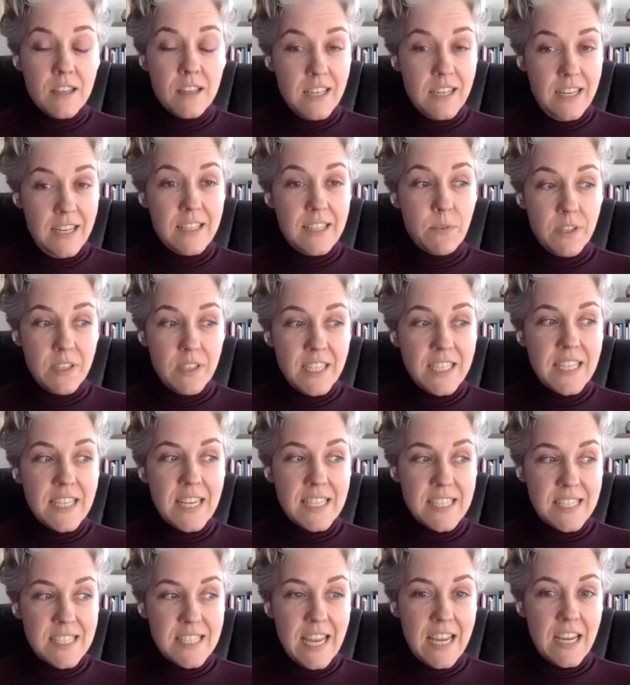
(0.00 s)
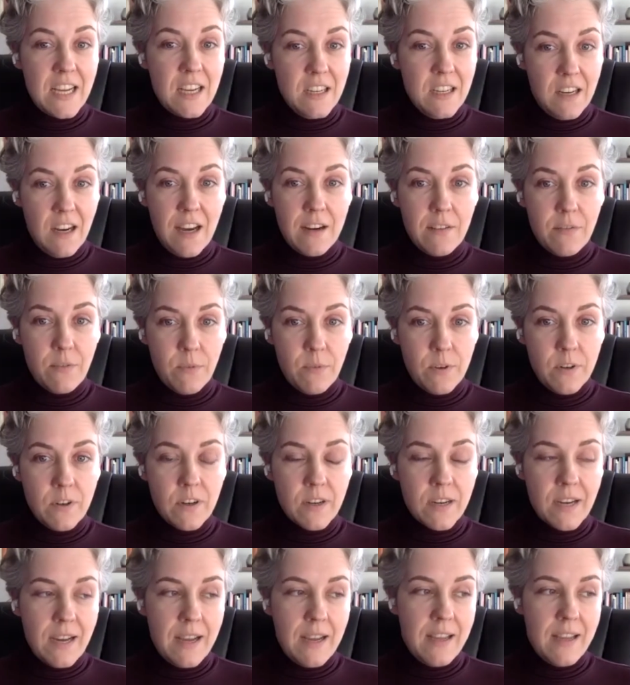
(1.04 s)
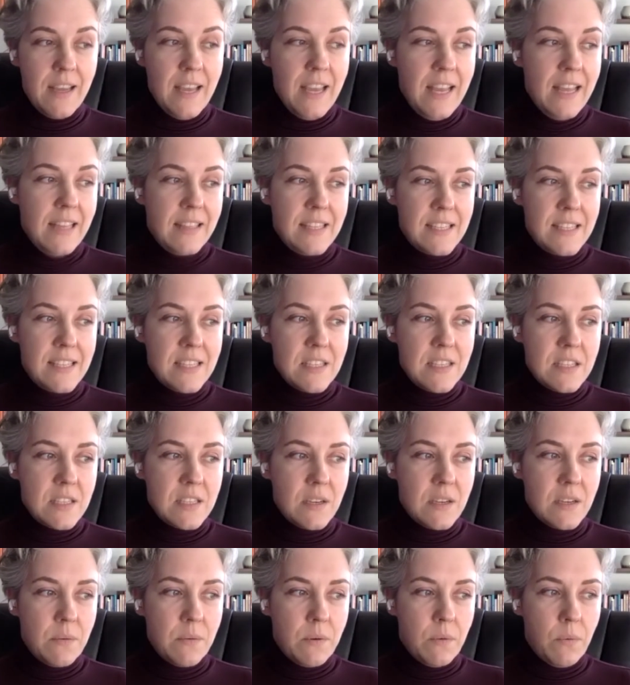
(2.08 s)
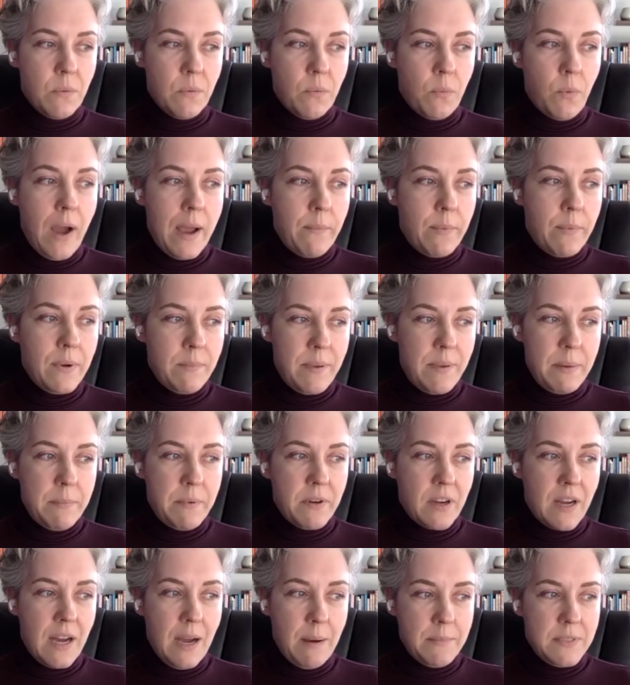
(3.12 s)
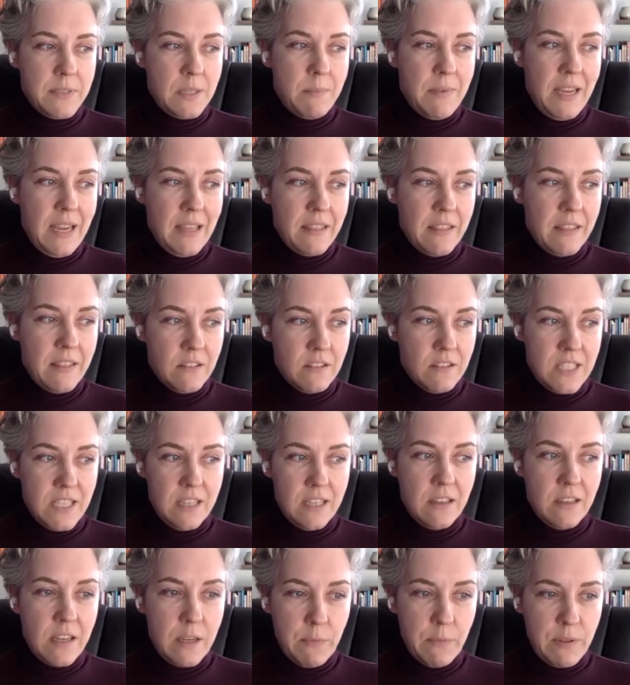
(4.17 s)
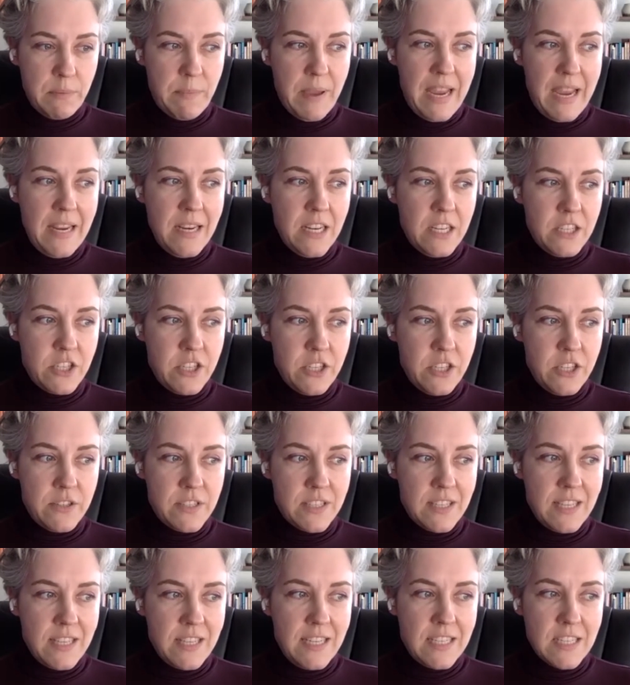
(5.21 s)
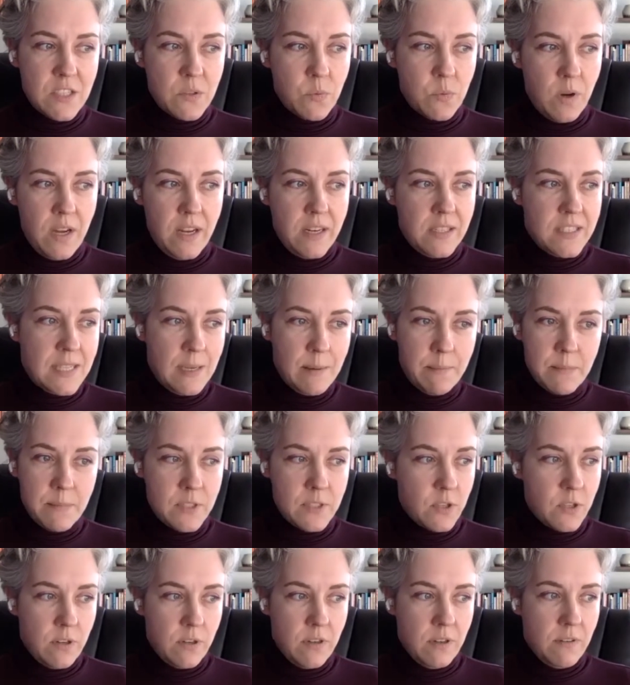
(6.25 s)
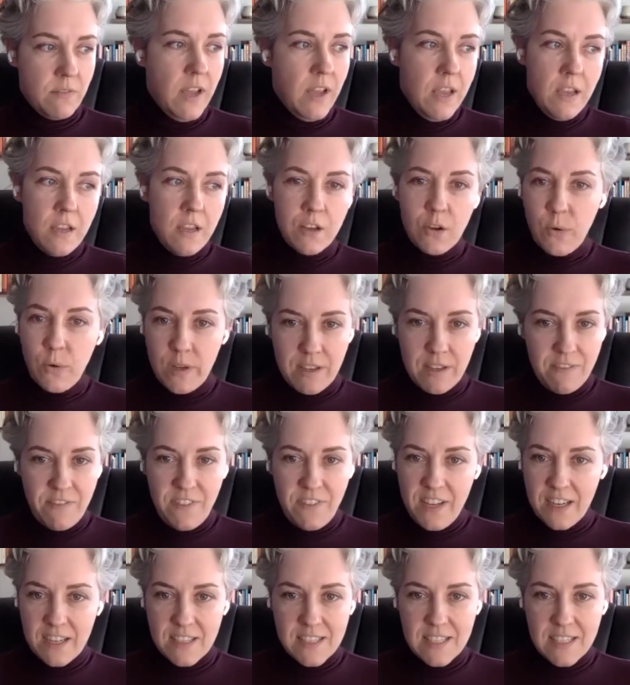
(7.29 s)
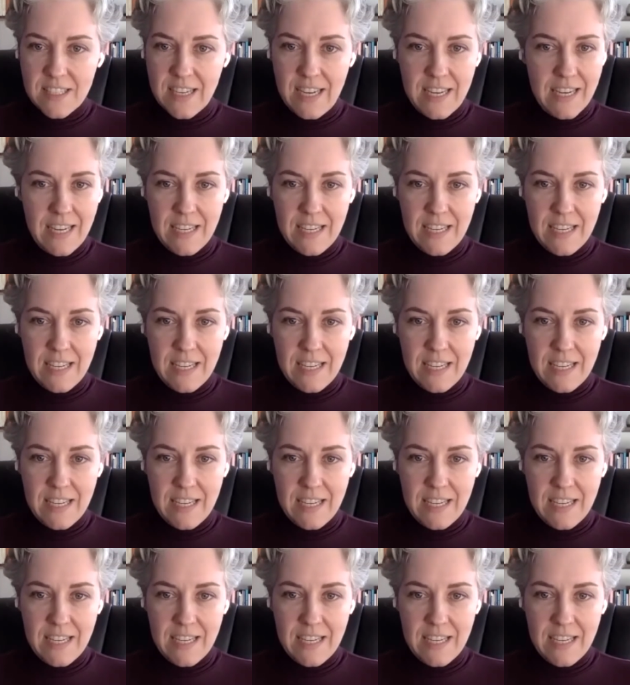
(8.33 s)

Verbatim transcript: It's really it really hard does do. take a lot of work. I, this is uh, why when people come to me and they're dealing with pain issues and they just want some sort of quick fix, it's like